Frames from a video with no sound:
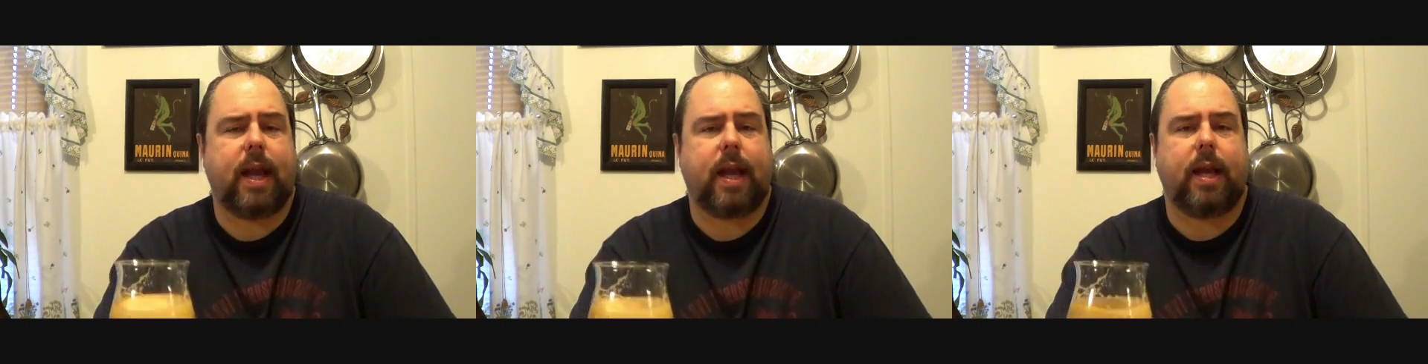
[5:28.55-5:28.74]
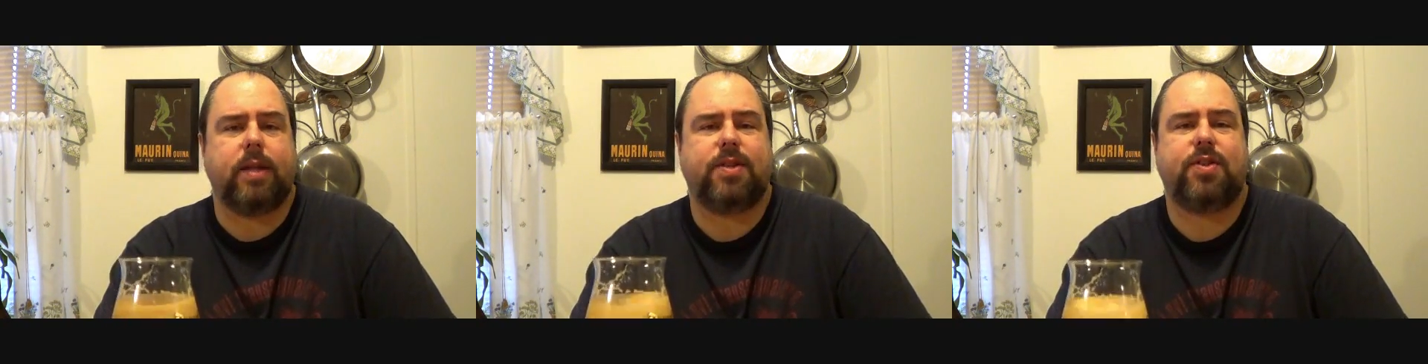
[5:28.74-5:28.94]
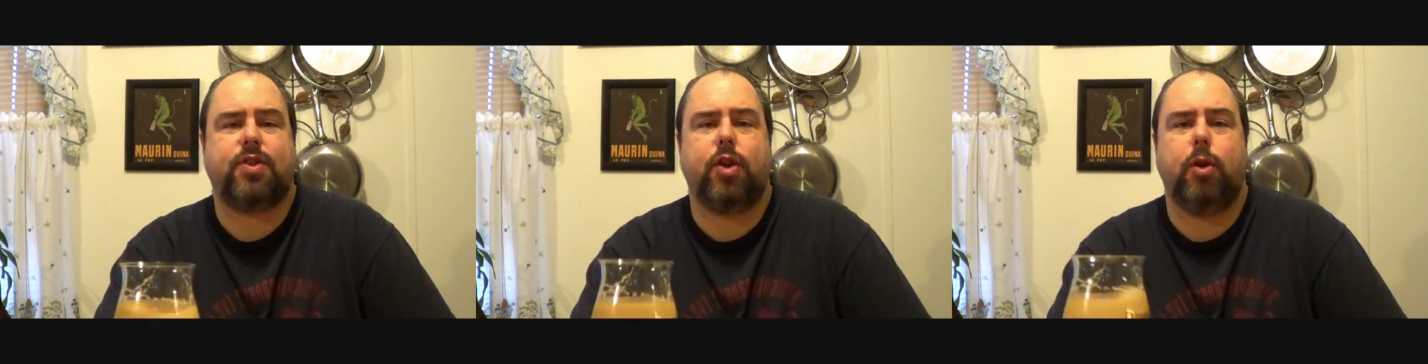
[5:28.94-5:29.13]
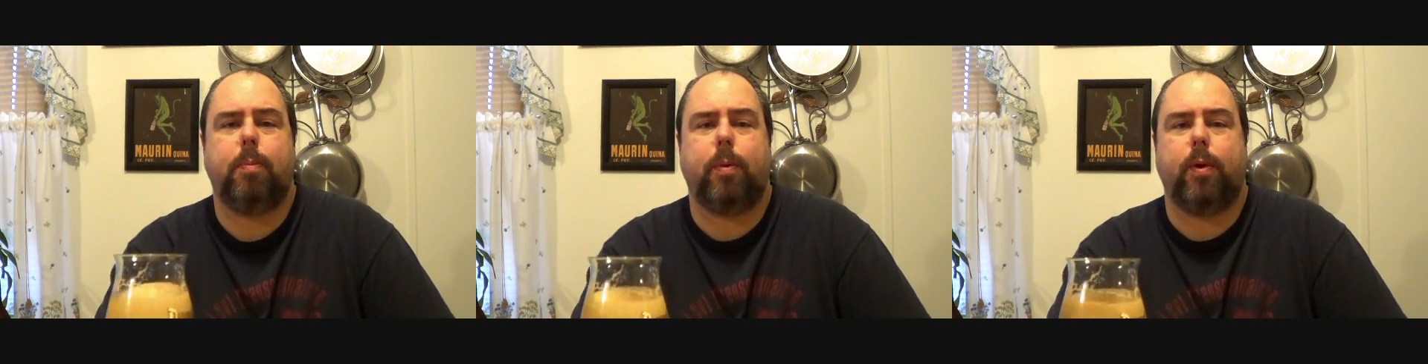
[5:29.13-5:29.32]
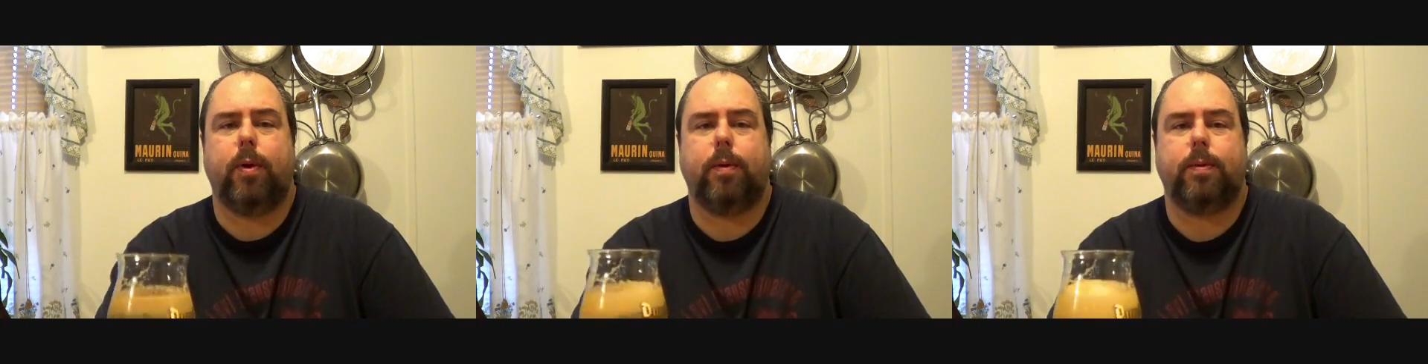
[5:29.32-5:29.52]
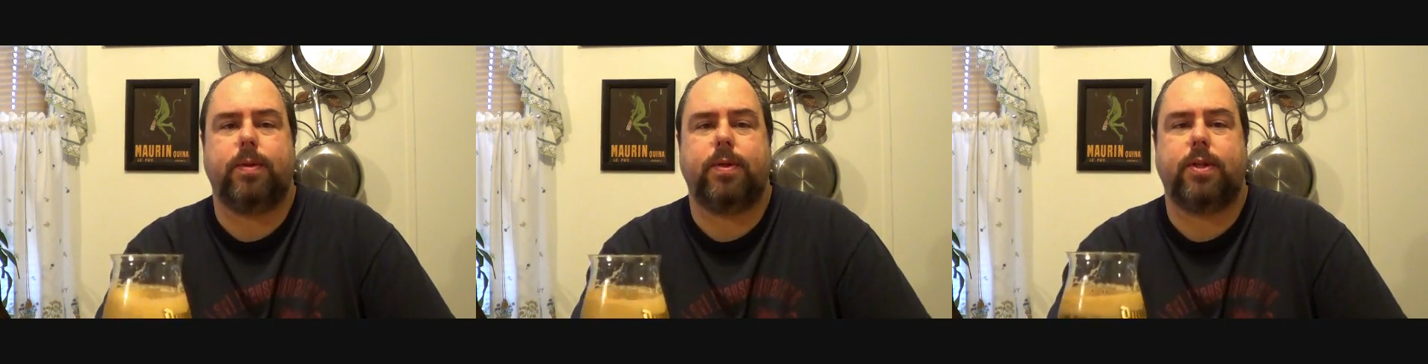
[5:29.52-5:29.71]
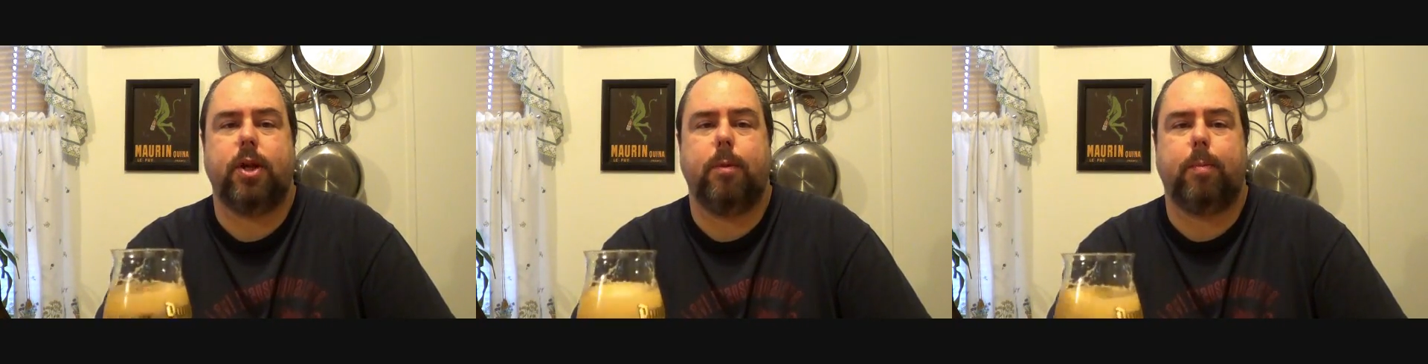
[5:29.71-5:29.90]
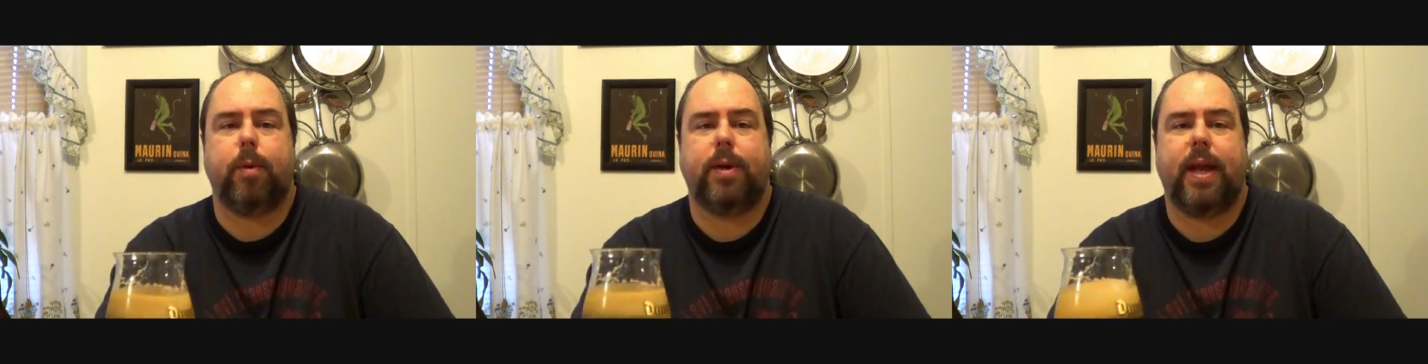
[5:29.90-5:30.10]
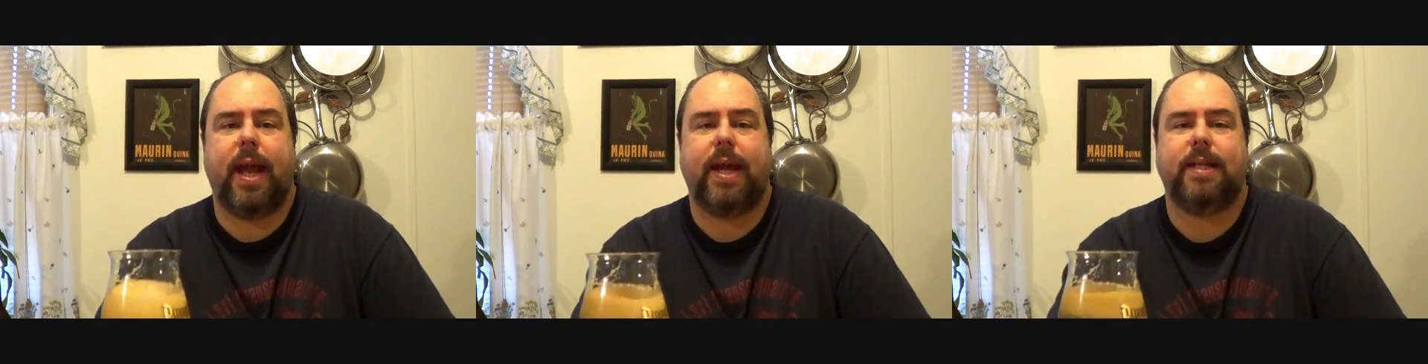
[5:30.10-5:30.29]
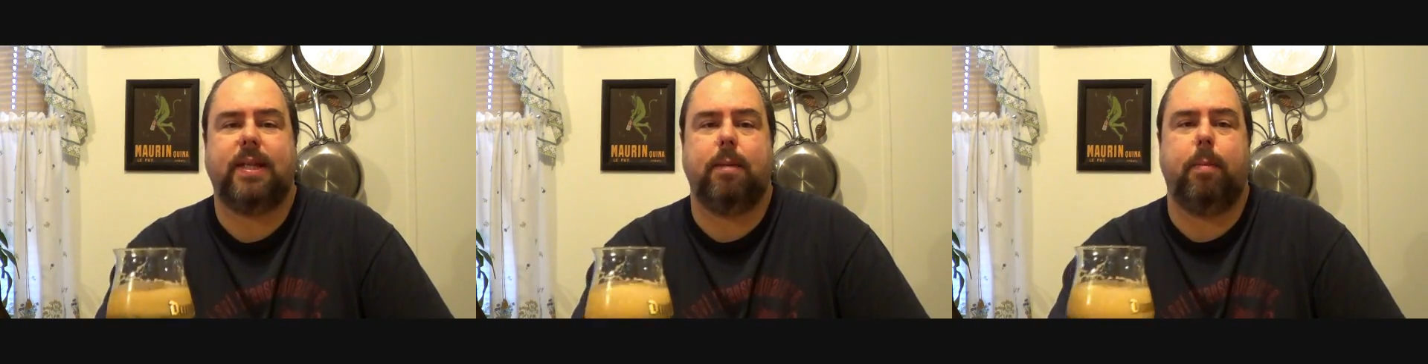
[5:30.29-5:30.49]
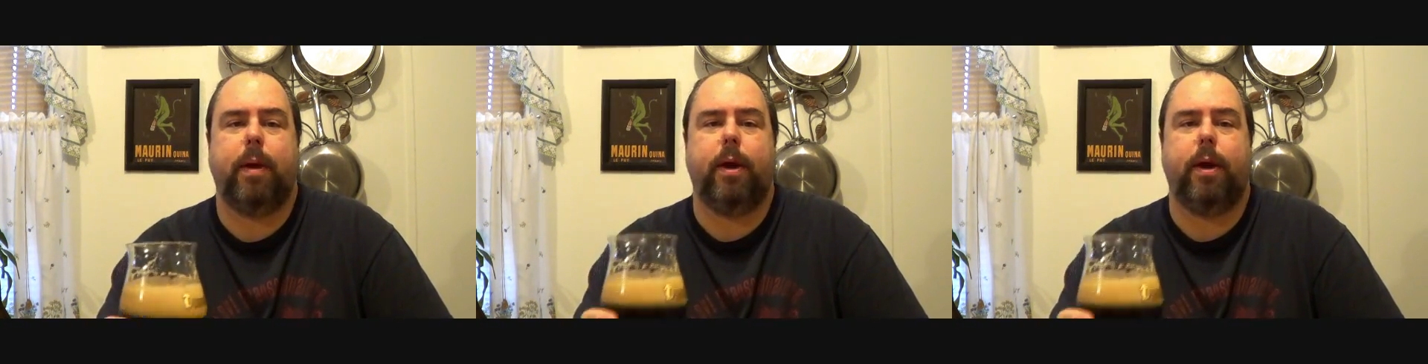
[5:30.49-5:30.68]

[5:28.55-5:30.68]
like a super tasty